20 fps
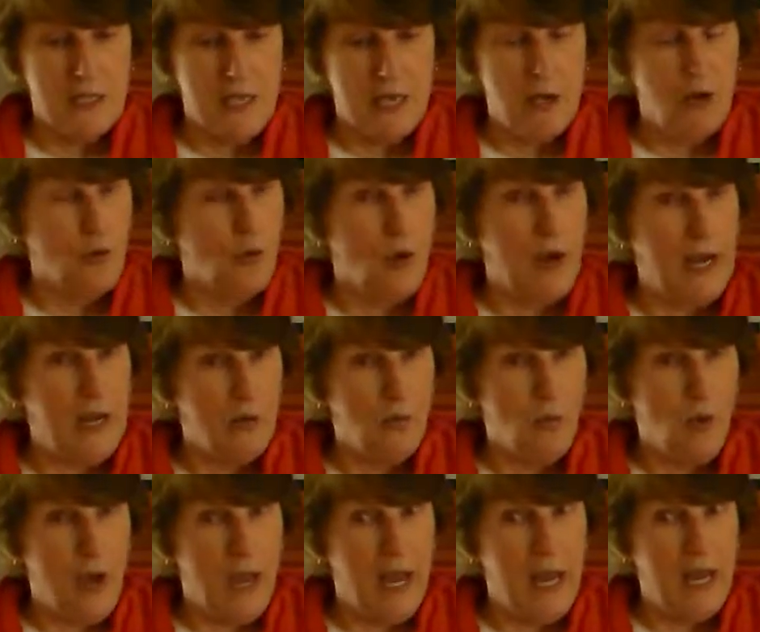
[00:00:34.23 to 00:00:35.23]
is a
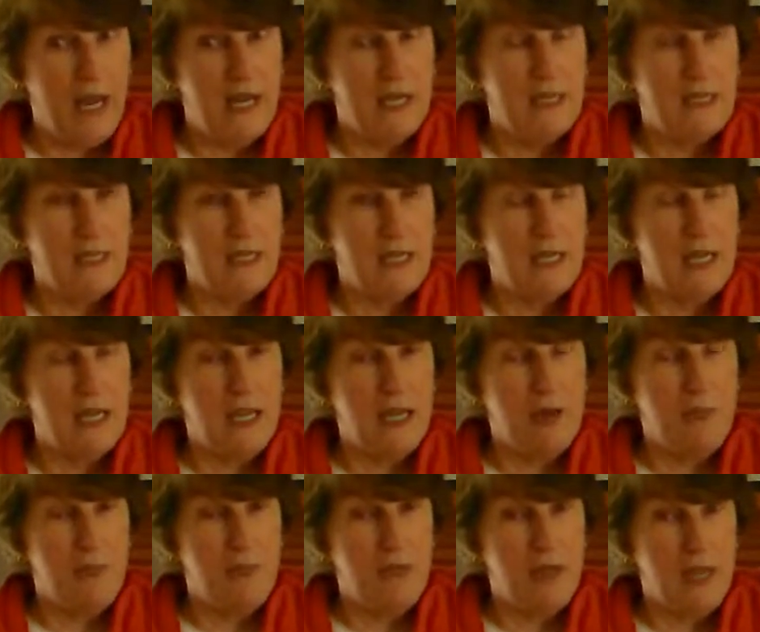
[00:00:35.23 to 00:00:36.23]
great way to
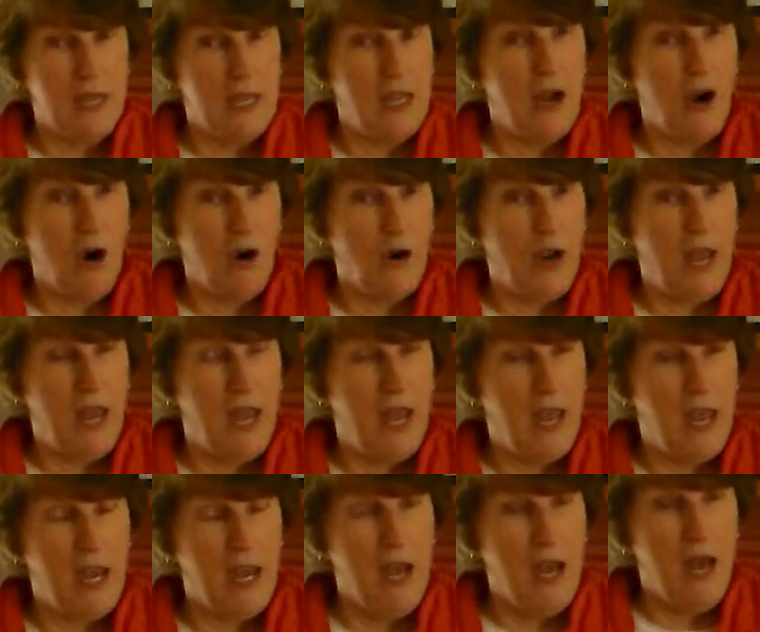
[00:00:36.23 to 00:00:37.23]
keep the
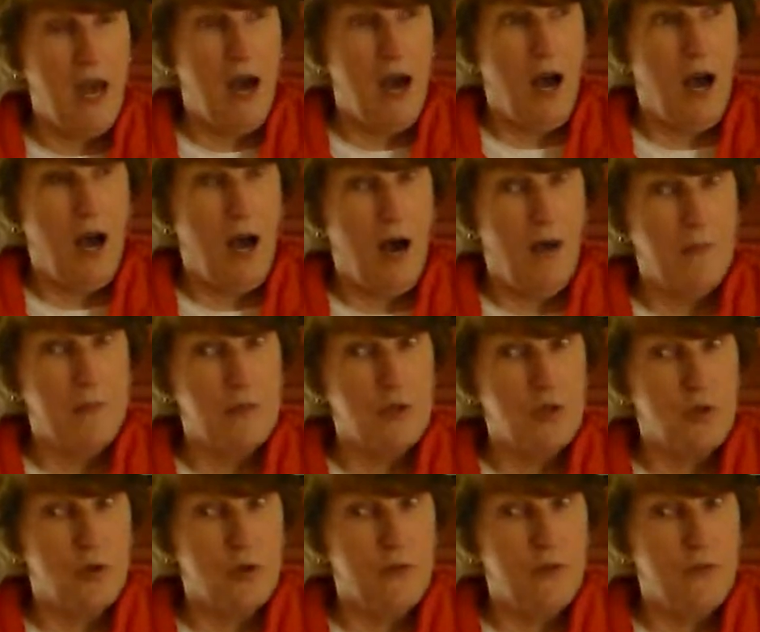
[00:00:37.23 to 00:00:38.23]
ERA
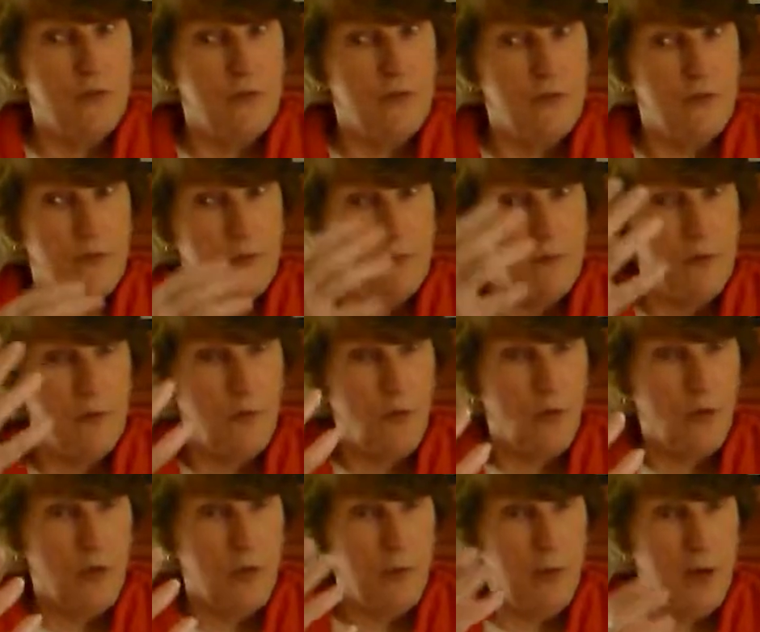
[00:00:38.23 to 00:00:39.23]
sort of
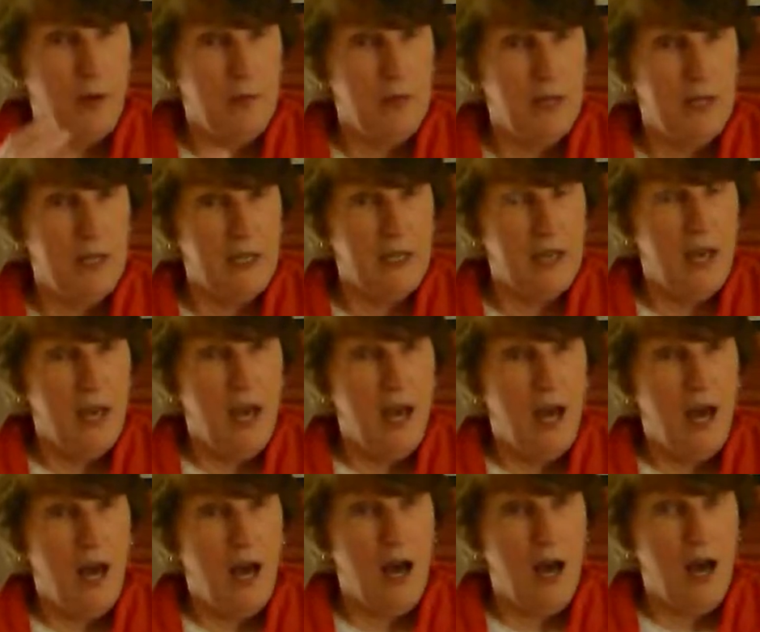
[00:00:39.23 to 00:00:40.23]
before the public,
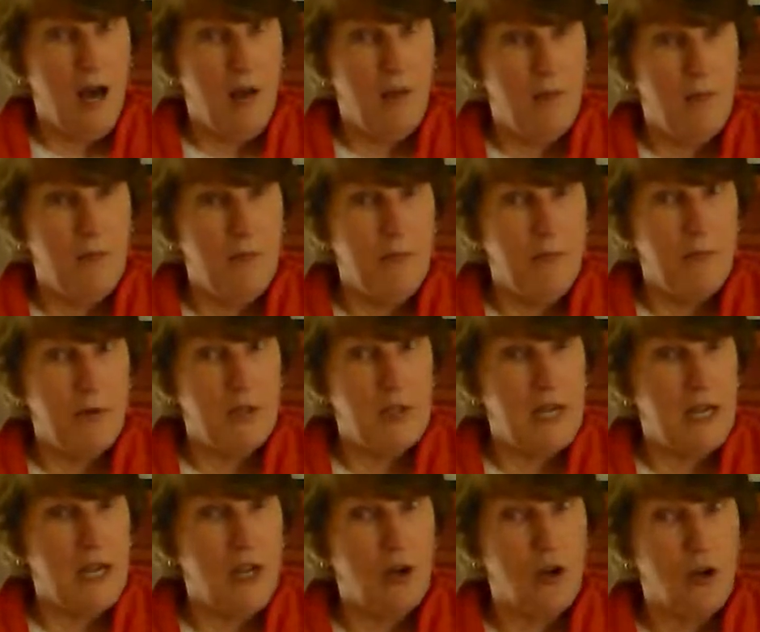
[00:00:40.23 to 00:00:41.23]

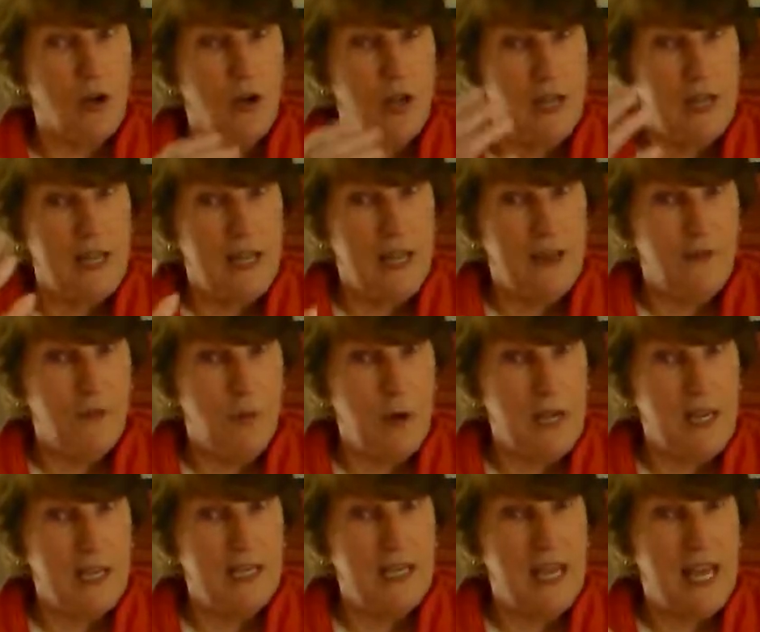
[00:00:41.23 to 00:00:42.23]
particularly if
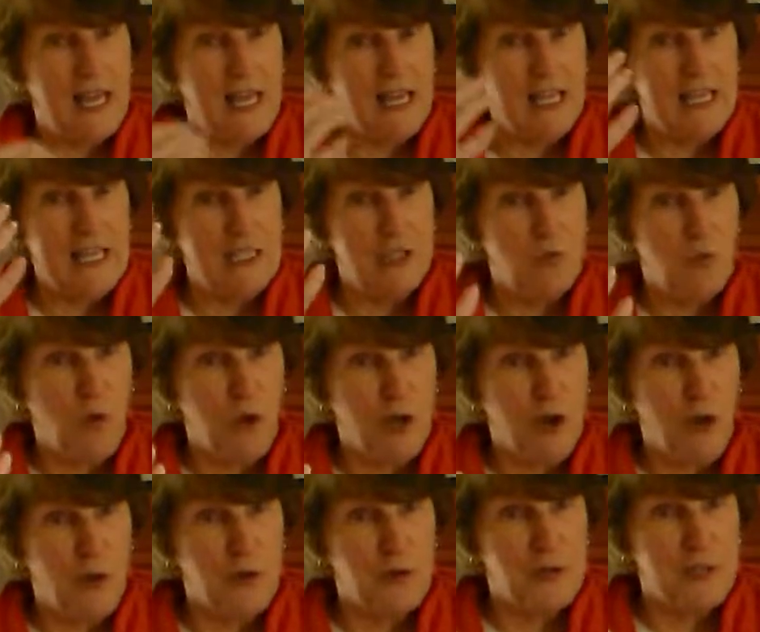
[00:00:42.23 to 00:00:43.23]
we could get at least
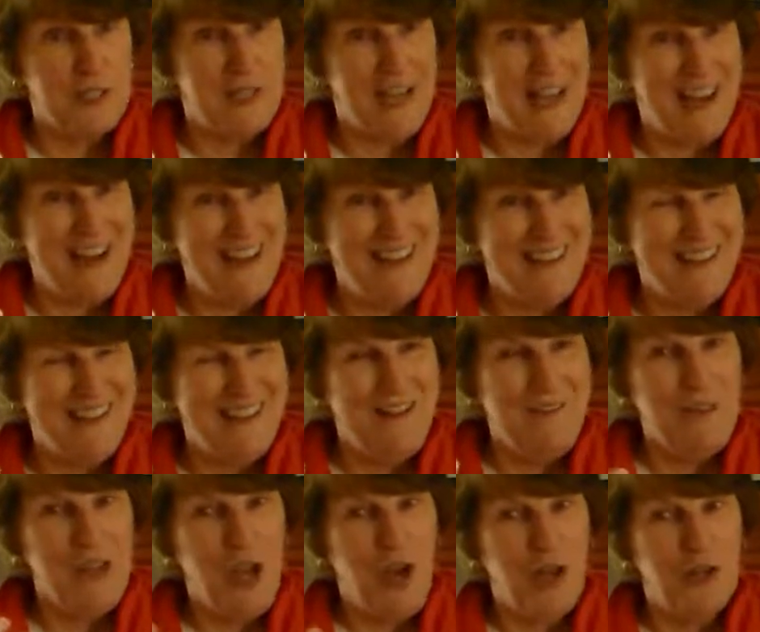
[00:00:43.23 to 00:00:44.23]
one other state
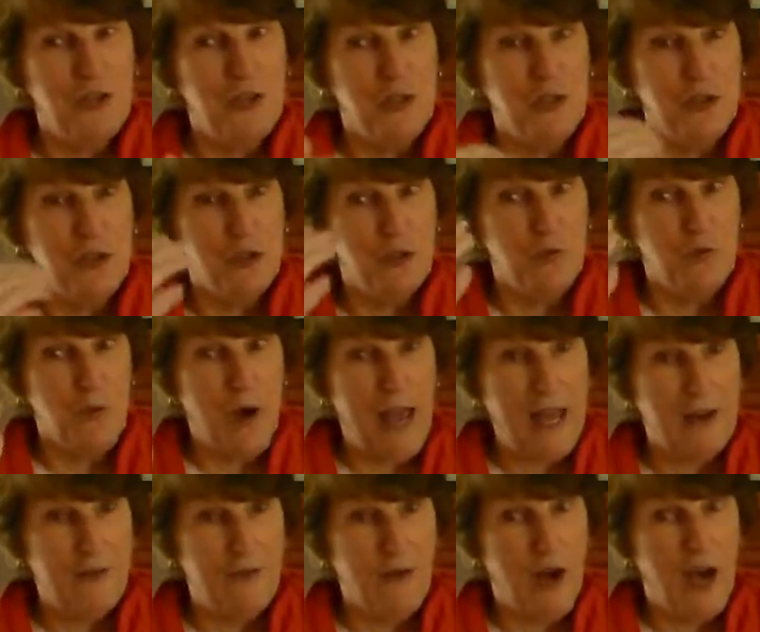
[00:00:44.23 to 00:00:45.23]
to
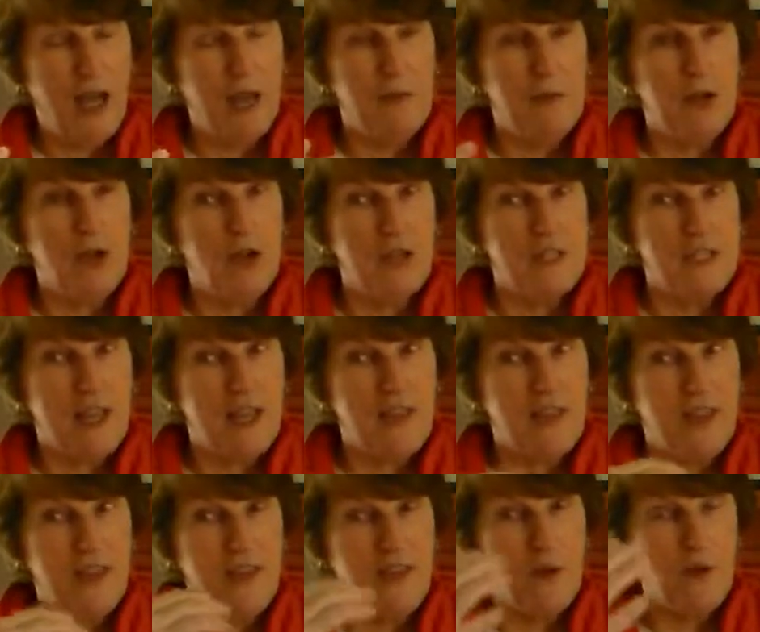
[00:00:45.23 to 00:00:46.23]
ratify it, because I
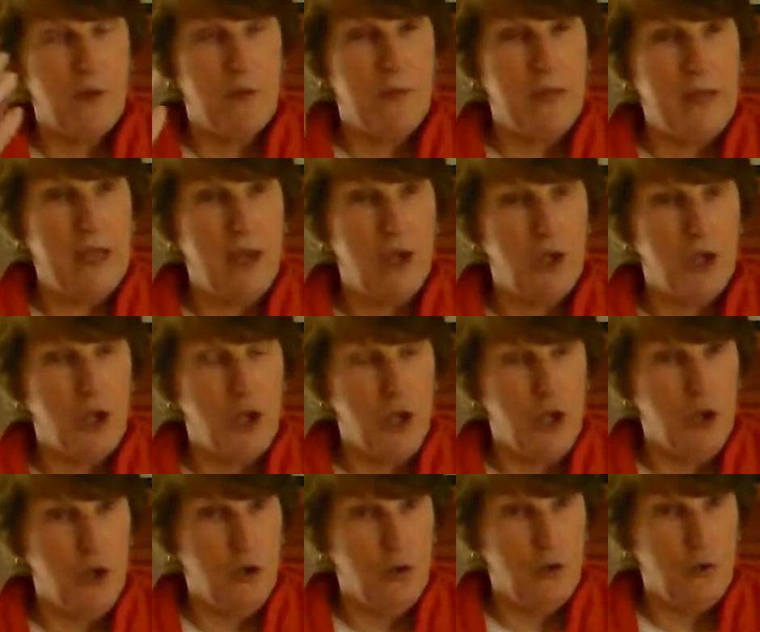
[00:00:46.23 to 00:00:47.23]
think there would be a
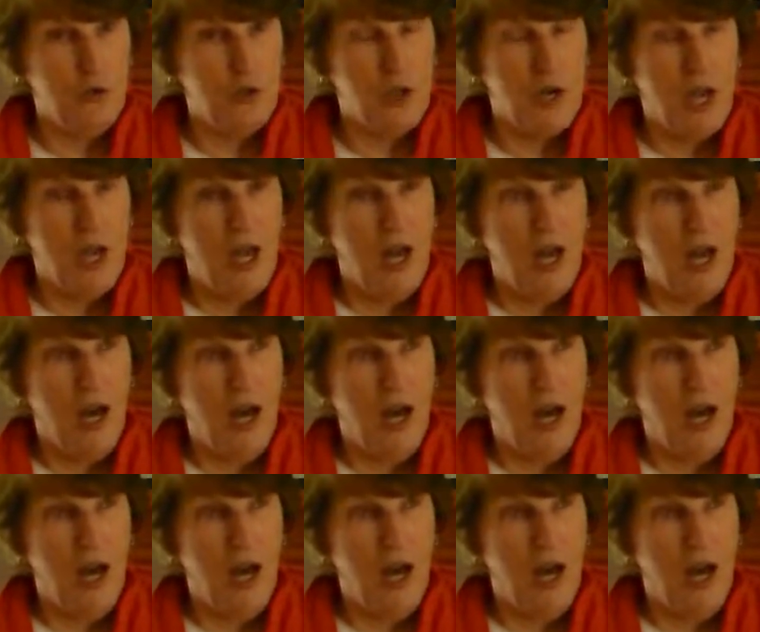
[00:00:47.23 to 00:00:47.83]
huge,